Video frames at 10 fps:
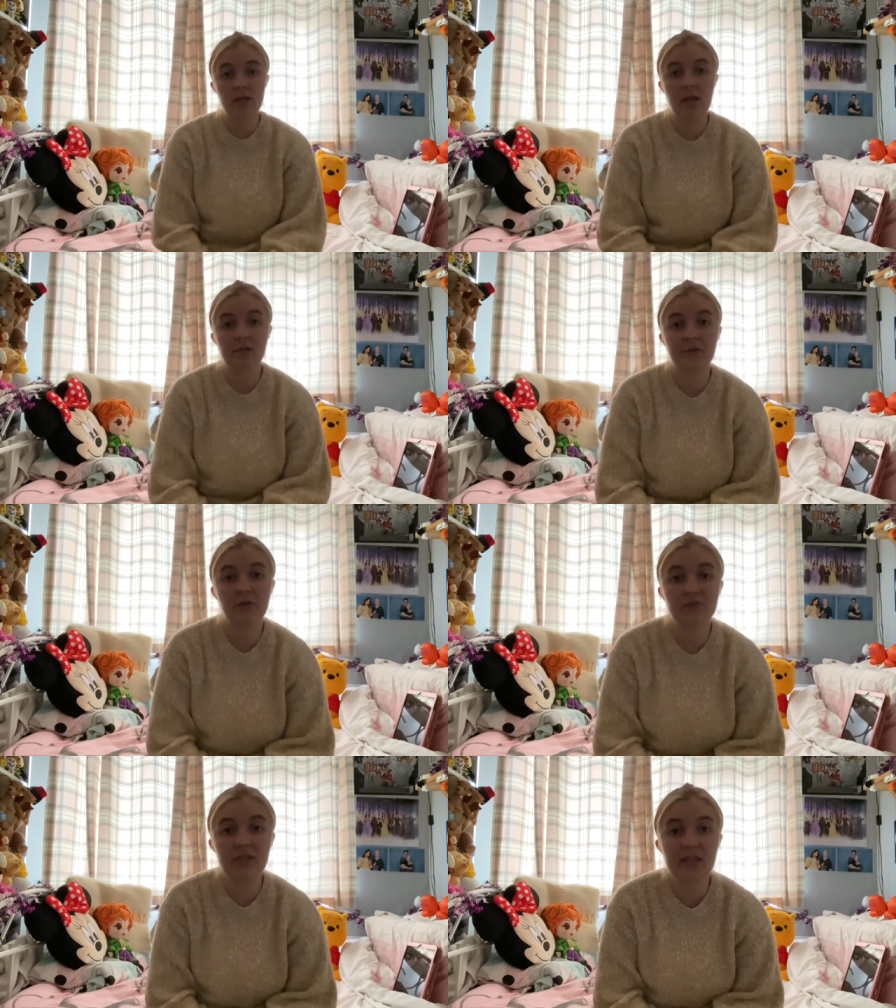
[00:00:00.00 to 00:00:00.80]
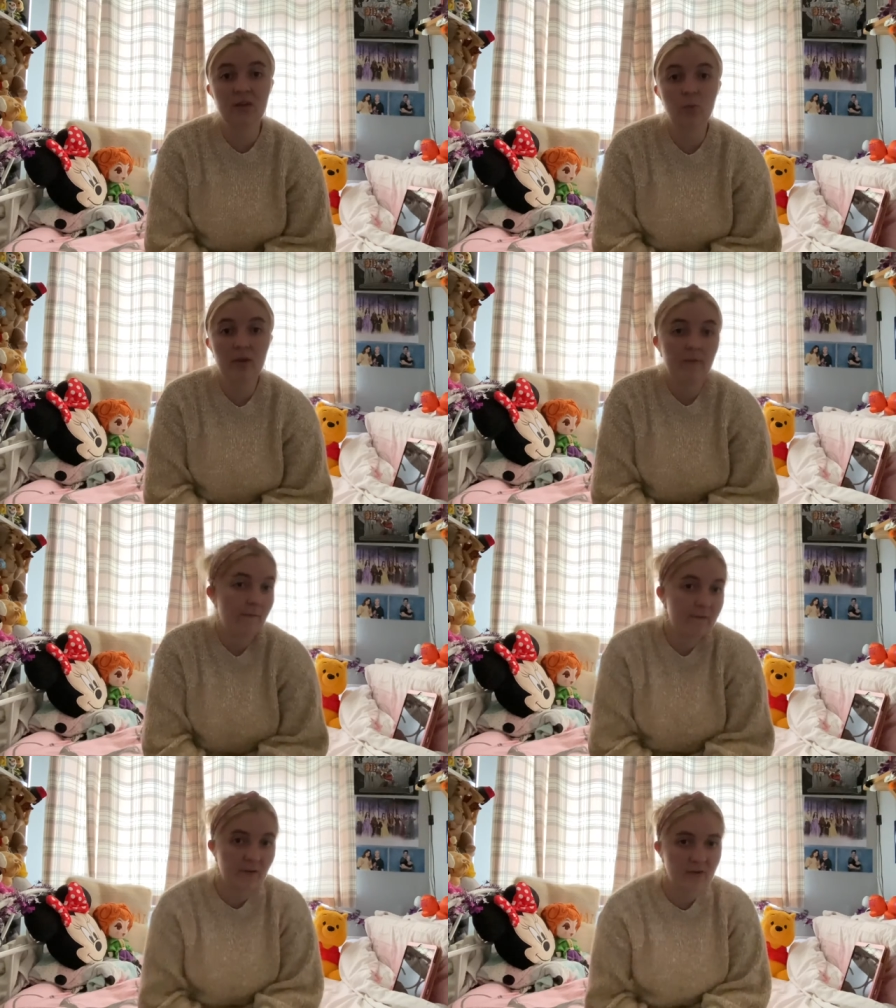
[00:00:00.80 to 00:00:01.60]
next, so sticking with
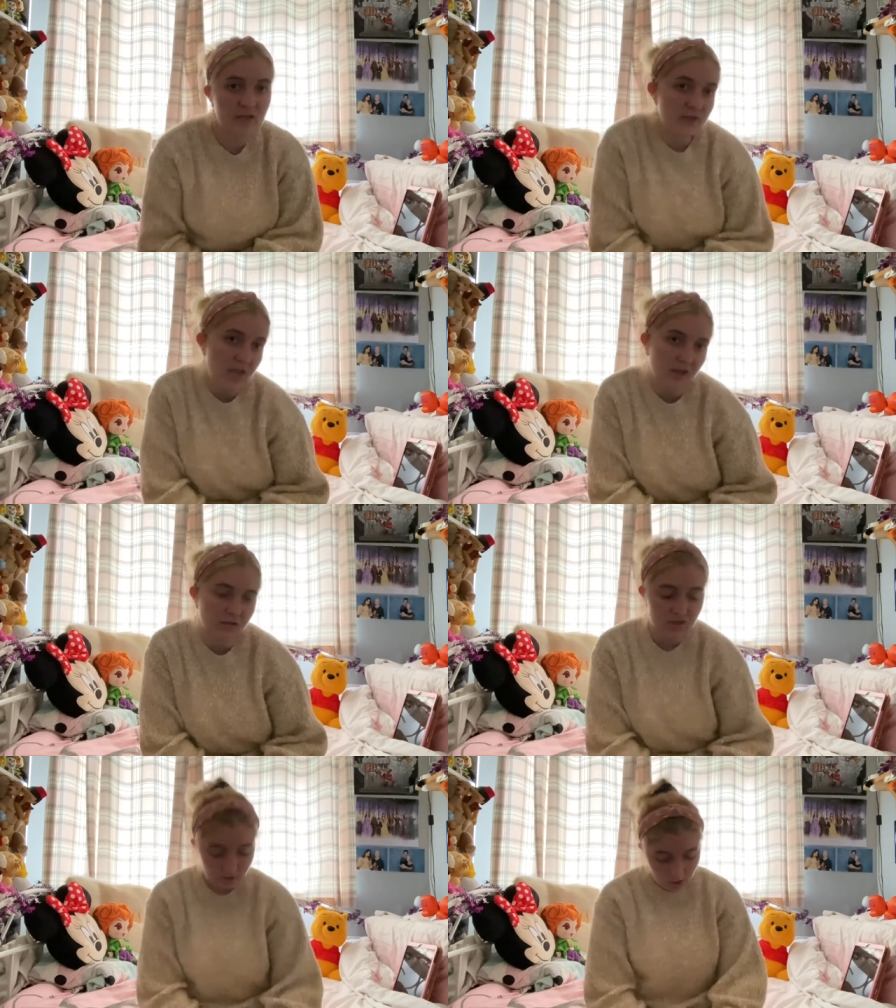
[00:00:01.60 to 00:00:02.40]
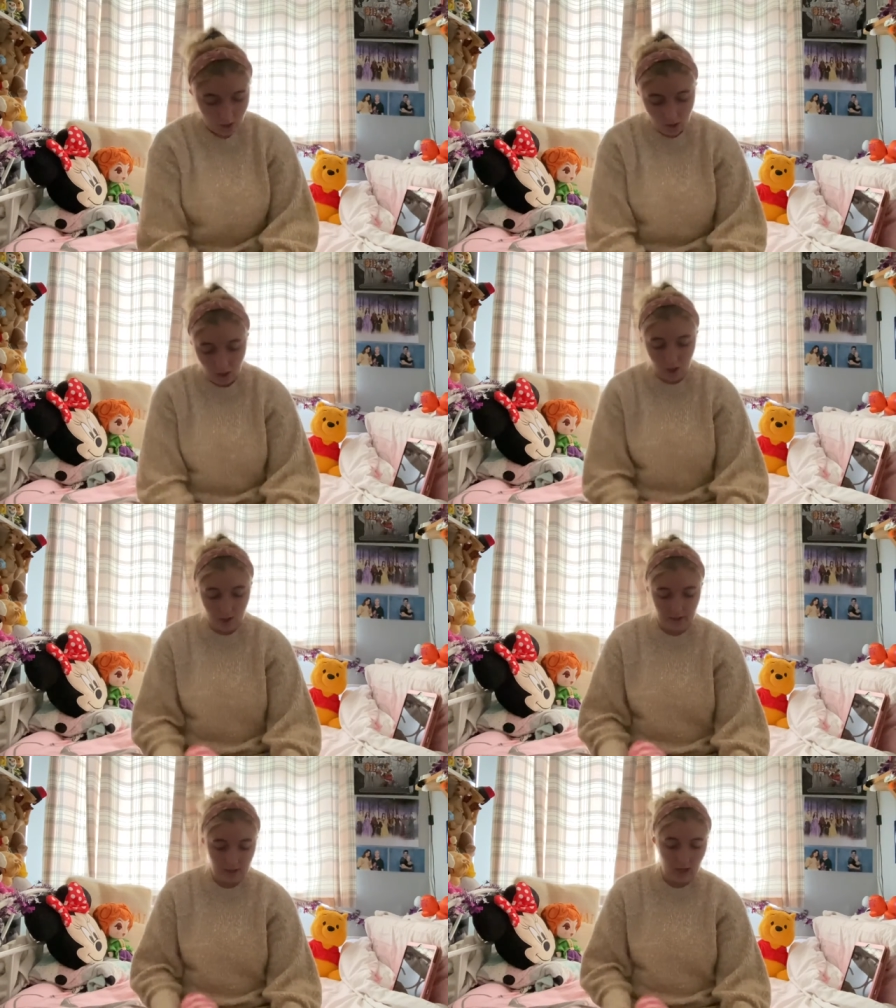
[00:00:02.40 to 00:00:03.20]
fluffy things,
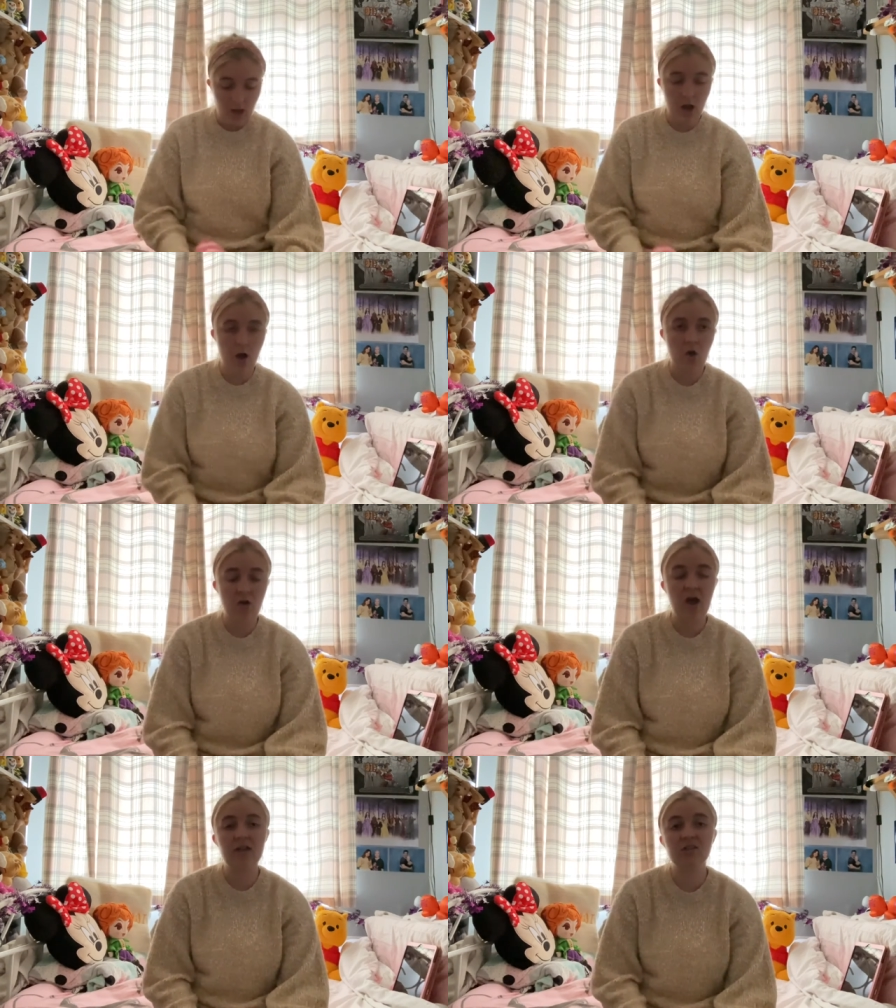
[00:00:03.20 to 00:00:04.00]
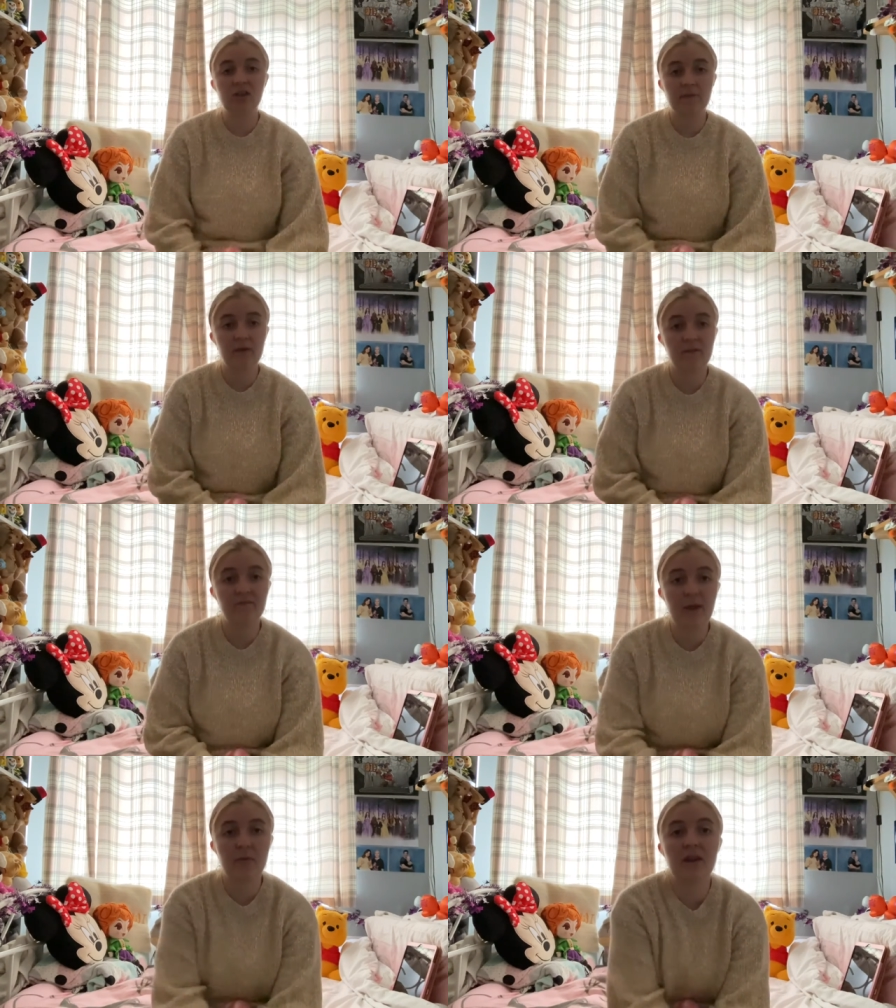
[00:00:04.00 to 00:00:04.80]
I suffer
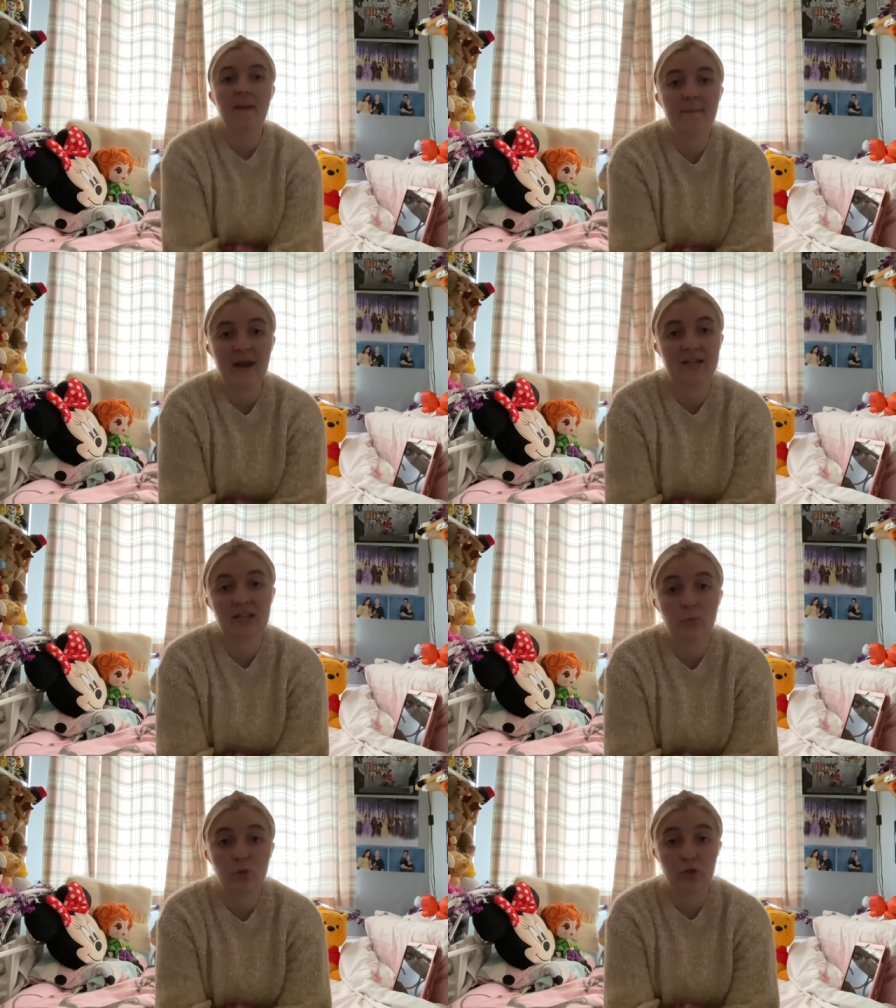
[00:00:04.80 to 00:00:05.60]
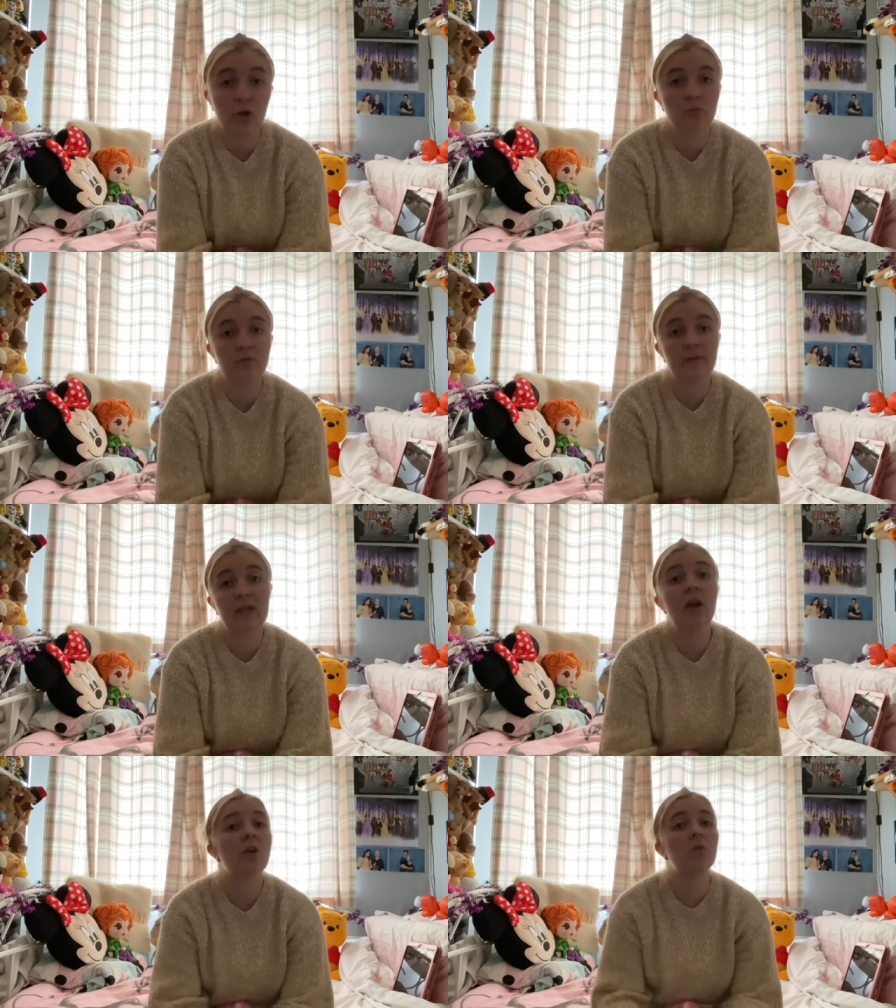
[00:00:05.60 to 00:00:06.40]
very badly with cold
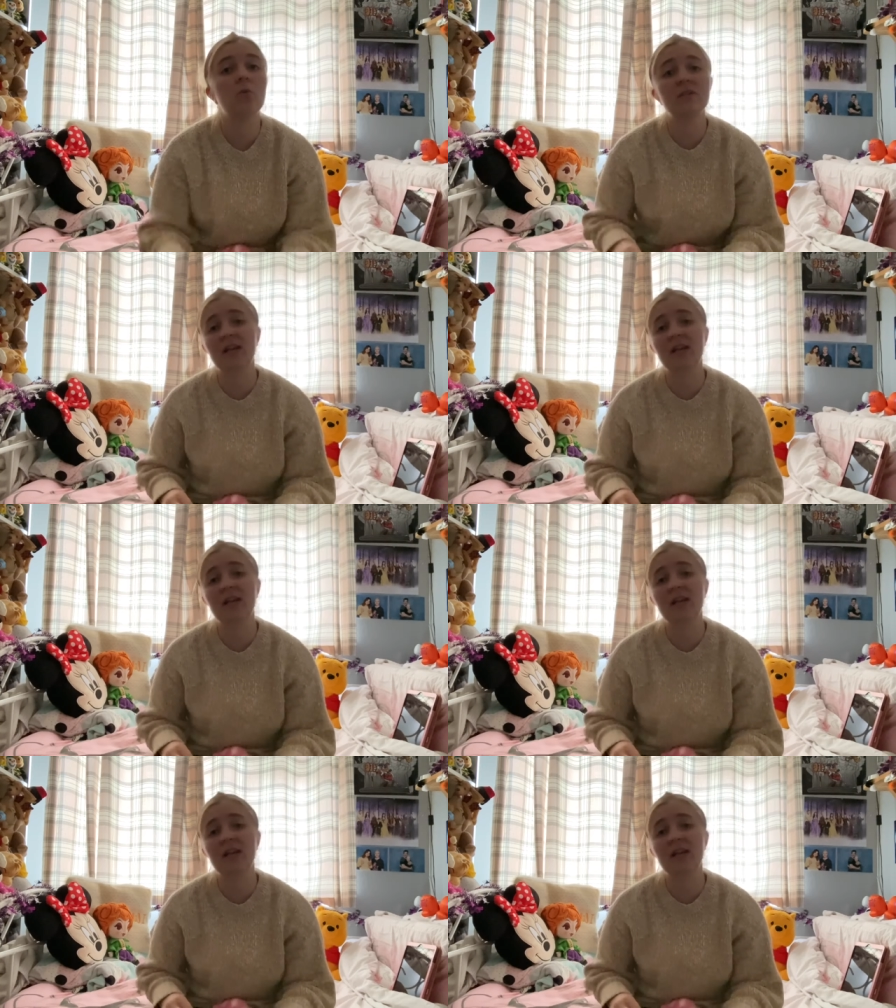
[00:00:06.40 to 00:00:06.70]
feet. I always